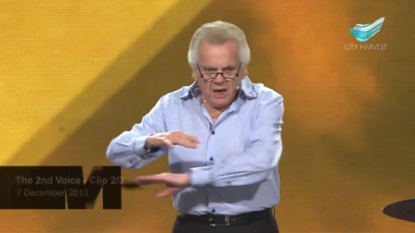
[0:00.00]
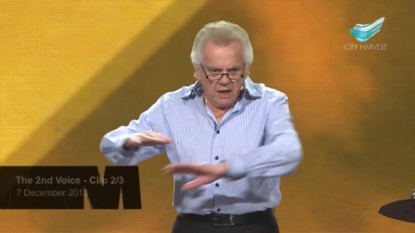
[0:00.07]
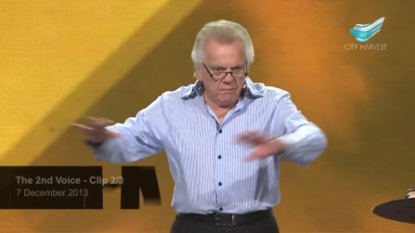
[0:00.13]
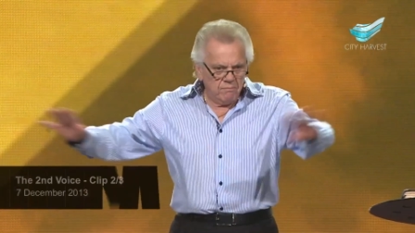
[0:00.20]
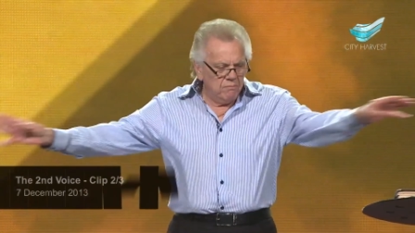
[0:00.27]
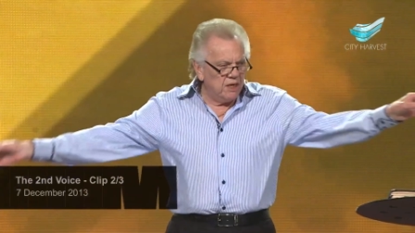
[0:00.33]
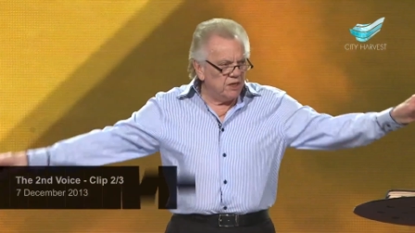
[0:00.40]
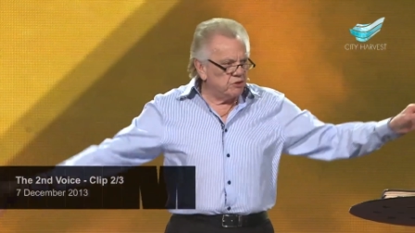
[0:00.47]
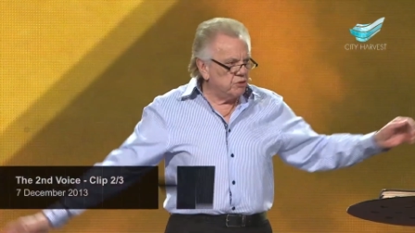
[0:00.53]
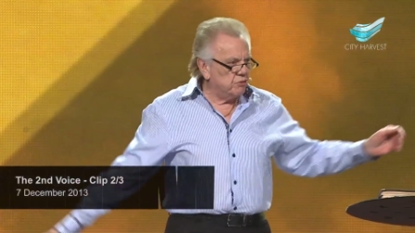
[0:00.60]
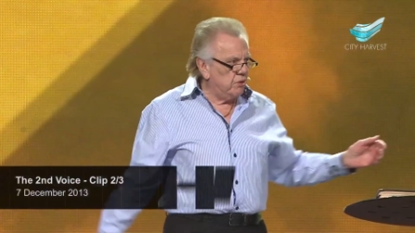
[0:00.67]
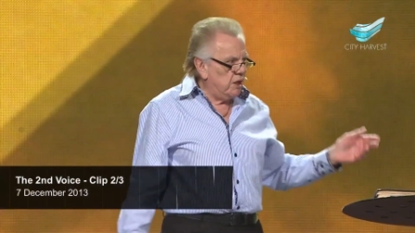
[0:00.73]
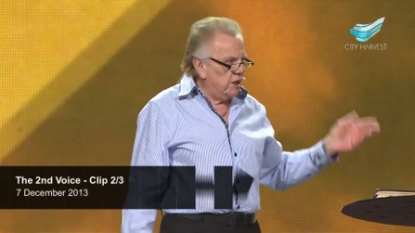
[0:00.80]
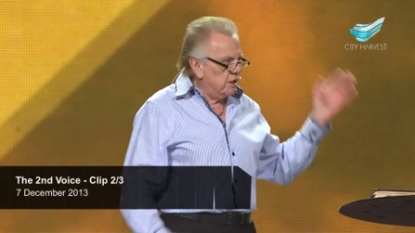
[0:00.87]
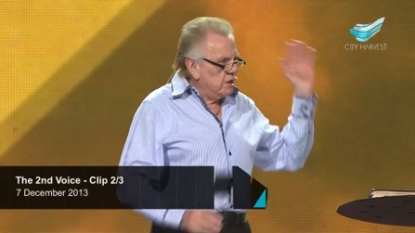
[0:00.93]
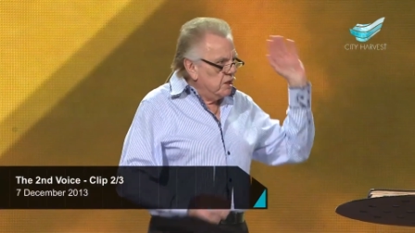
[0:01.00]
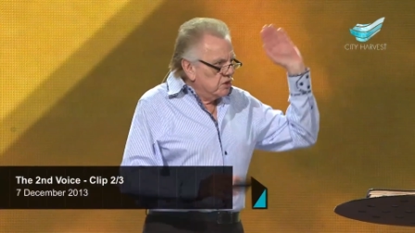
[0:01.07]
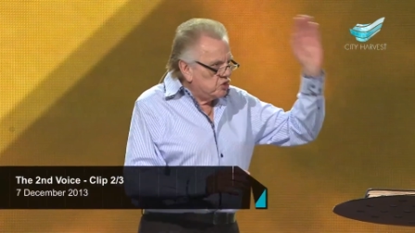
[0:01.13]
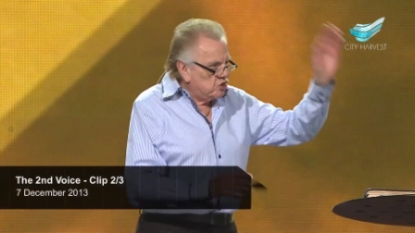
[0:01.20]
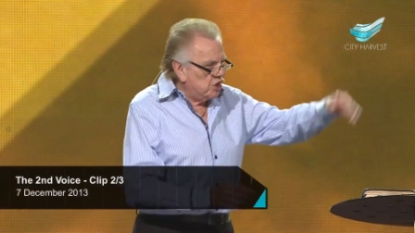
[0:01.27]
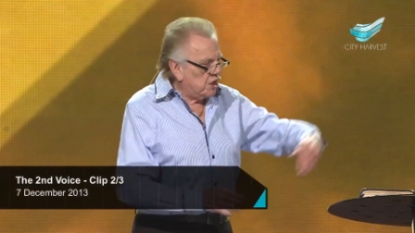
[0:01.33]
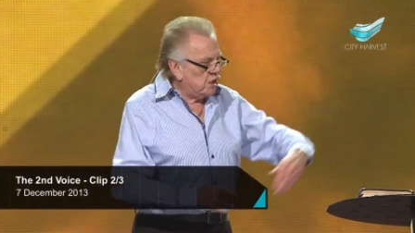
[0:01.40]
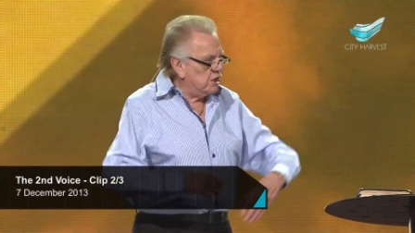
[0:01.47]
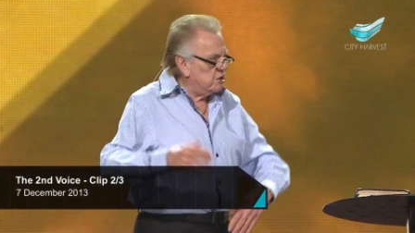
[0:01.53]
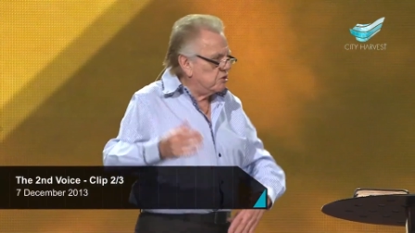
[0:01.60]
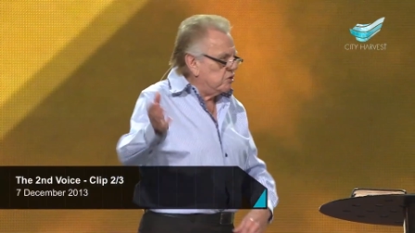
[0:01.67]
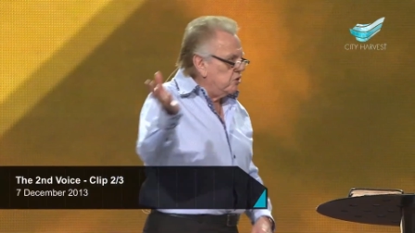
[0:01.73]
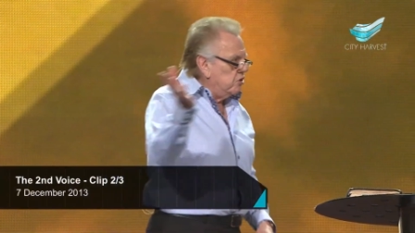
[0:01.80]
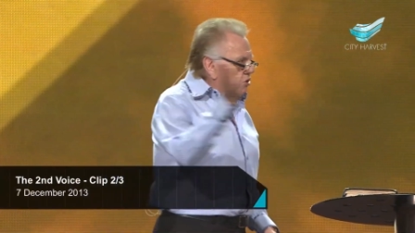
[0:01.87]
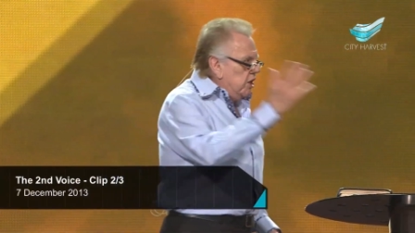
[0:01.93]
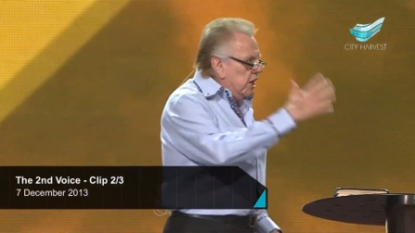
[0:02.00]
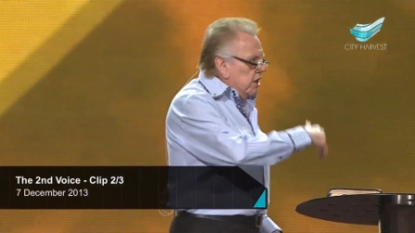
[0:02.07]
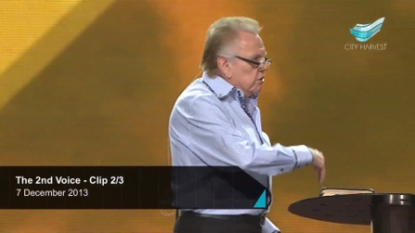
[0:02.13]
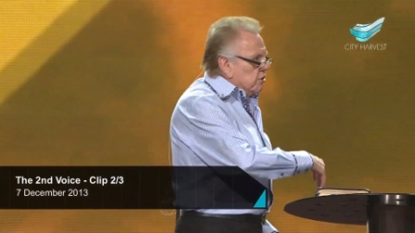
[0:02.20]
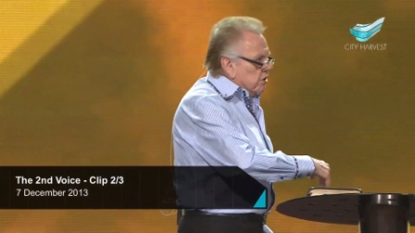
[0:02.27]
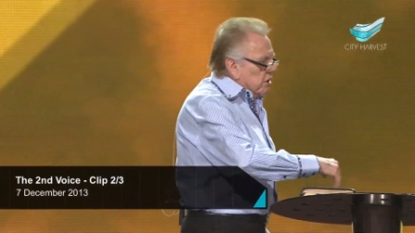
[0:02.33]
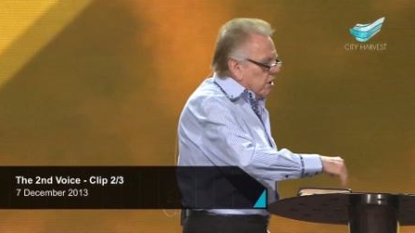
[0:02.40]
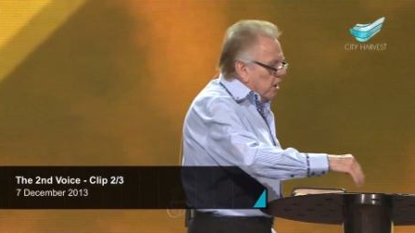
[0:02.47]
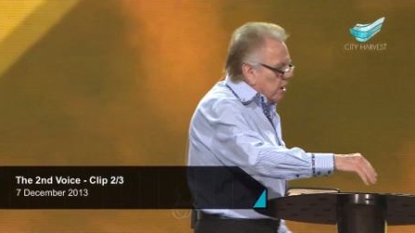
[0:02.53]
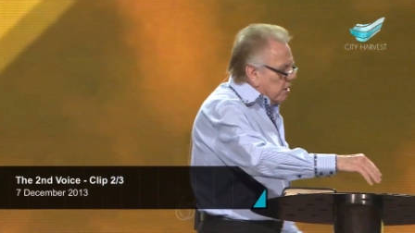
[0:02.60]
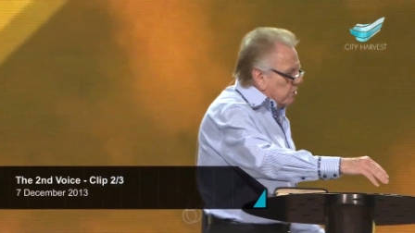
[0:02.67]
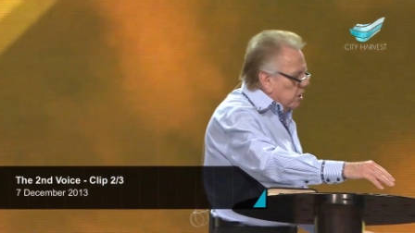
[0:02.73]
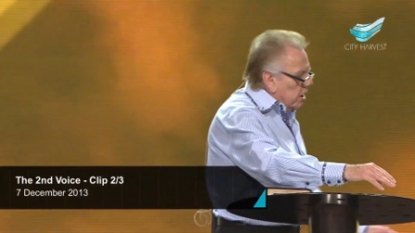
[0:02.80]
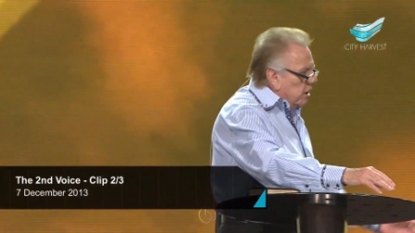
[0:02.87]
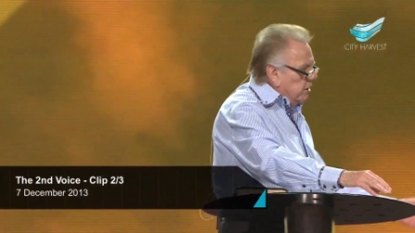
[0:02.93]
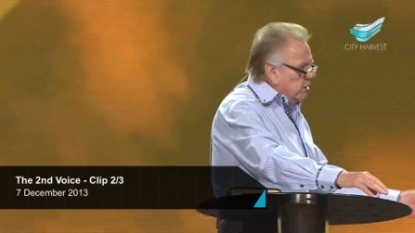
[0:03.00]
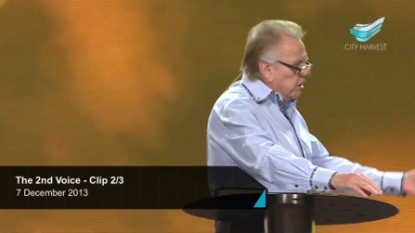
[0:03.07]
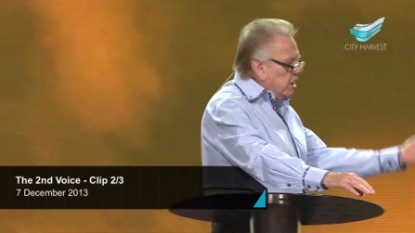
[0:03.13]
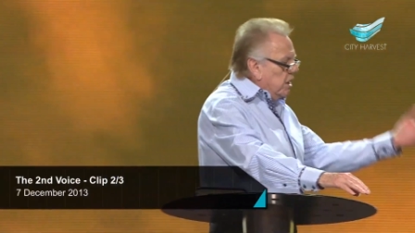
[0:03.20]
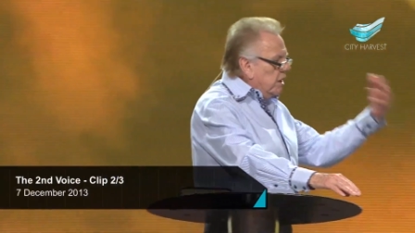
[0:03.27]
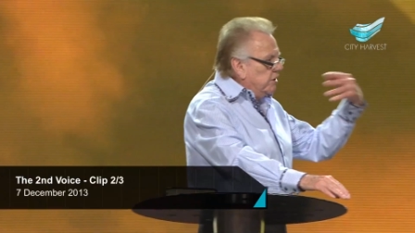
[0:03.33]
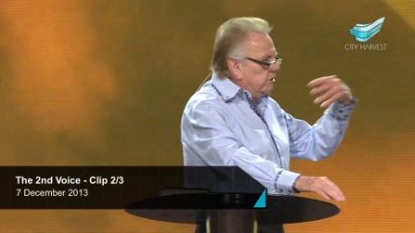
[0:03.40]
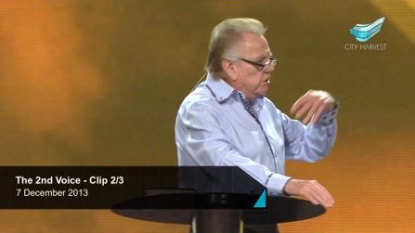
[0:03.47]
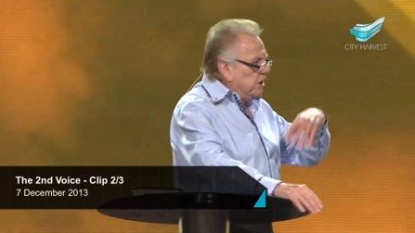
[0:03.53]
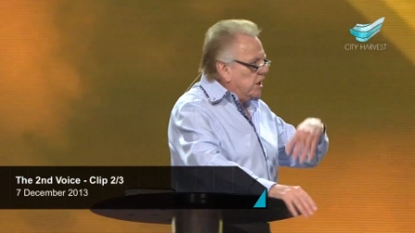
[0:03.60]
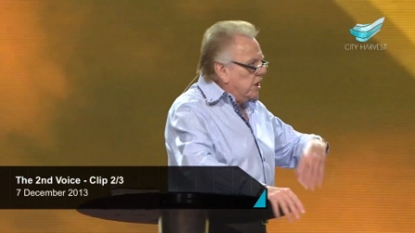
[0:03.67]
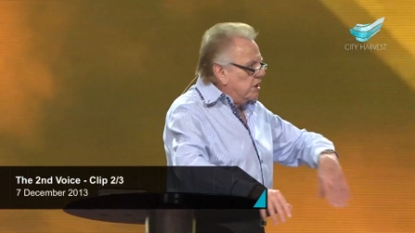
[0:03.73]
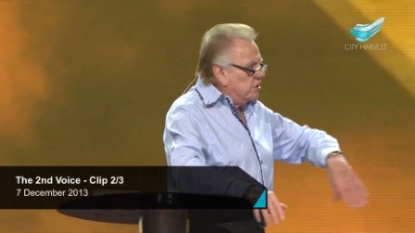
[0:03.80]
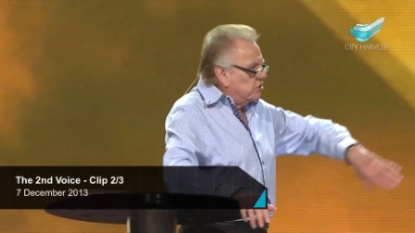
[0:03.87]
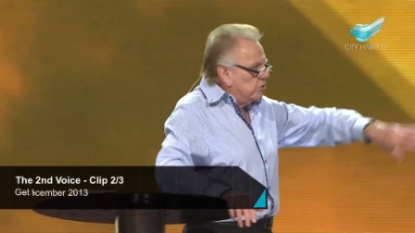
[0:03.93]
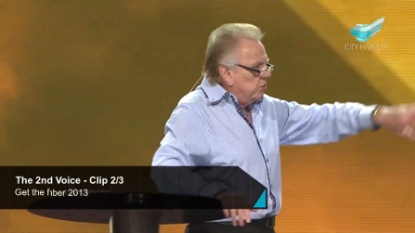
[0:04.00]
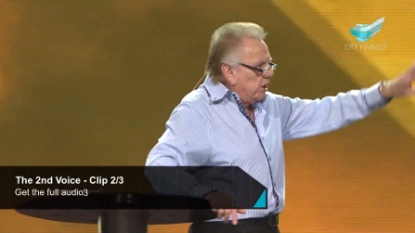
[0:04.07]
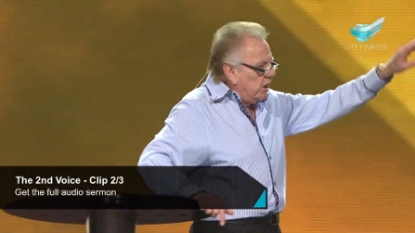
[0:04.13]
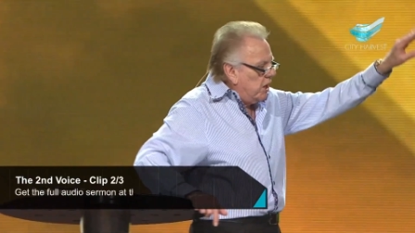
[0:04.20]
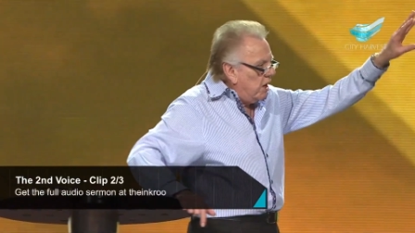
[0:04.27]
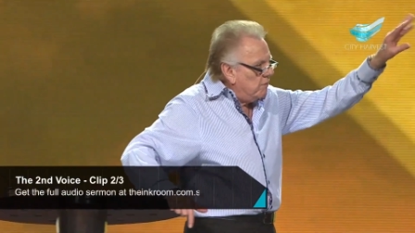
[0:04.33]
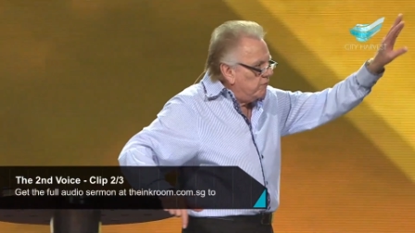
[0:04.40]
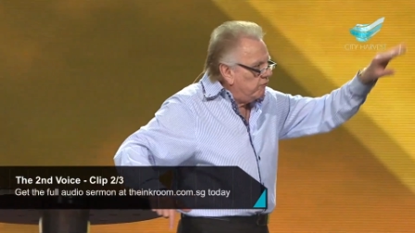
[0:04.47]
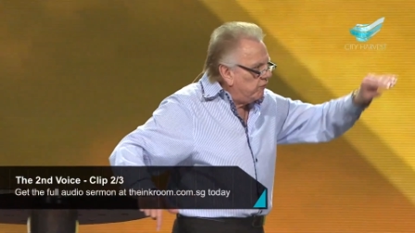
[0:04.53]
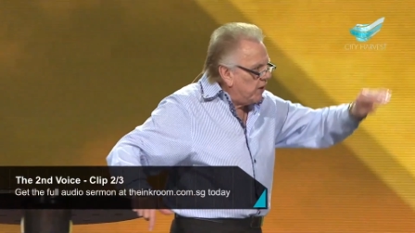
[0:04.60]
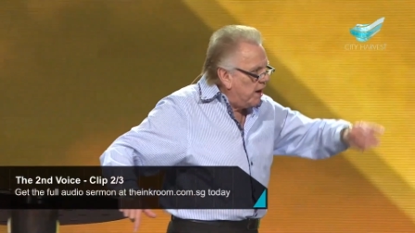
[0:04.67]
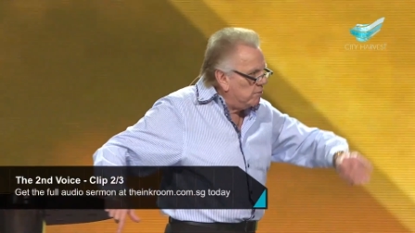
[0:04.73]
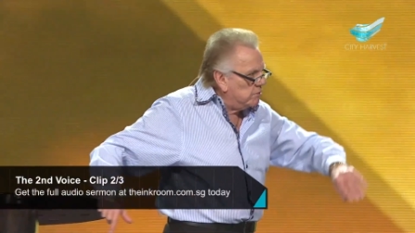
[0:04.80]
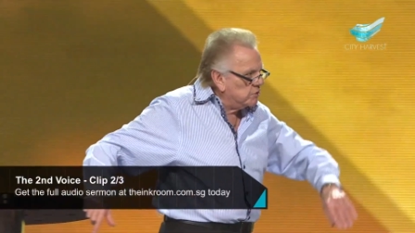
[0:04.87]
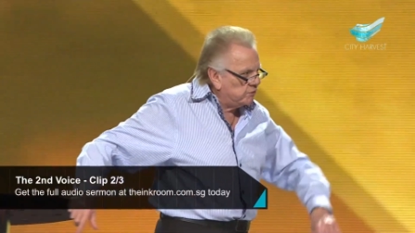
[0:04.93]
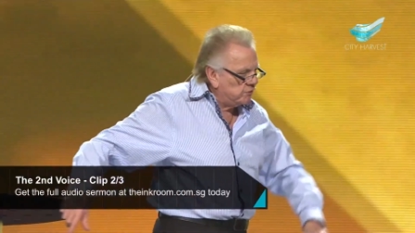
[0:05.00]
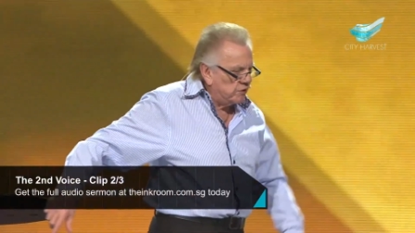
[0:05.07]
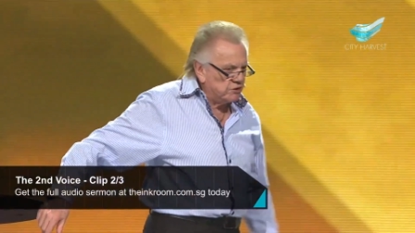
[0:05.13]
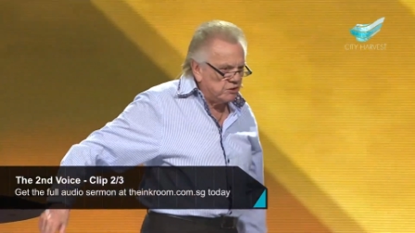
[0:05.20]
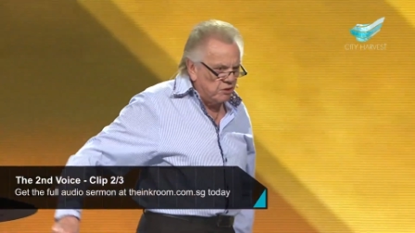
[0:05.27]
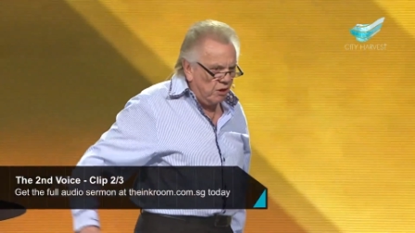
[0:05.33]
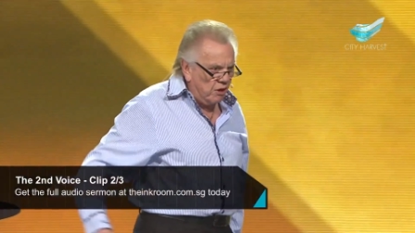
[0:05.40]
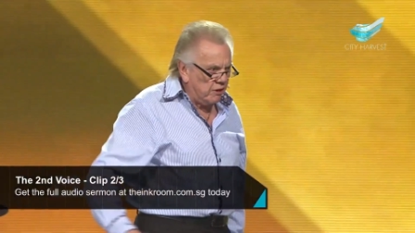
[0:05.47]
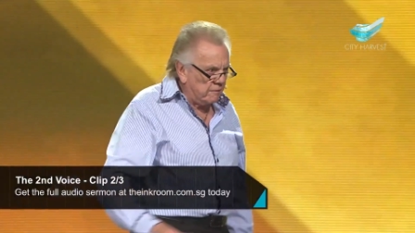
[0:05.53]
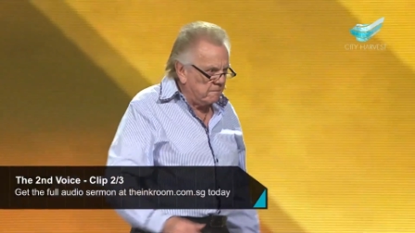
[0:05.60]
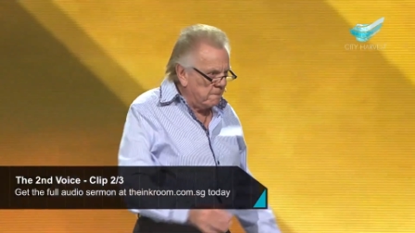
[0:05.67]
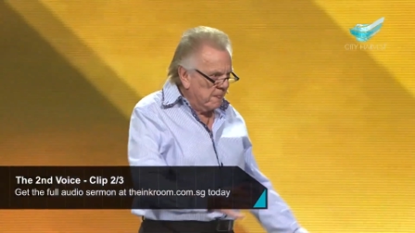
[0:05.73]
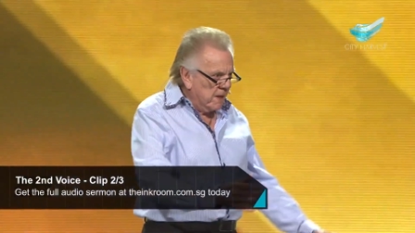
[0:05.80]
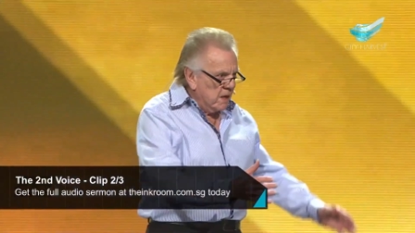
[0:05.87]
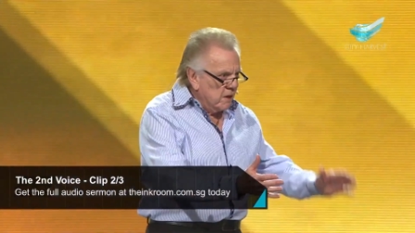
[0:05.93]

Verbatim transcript: and misery and sickness and death and God telling, killing your kids so he can have flowers for his garden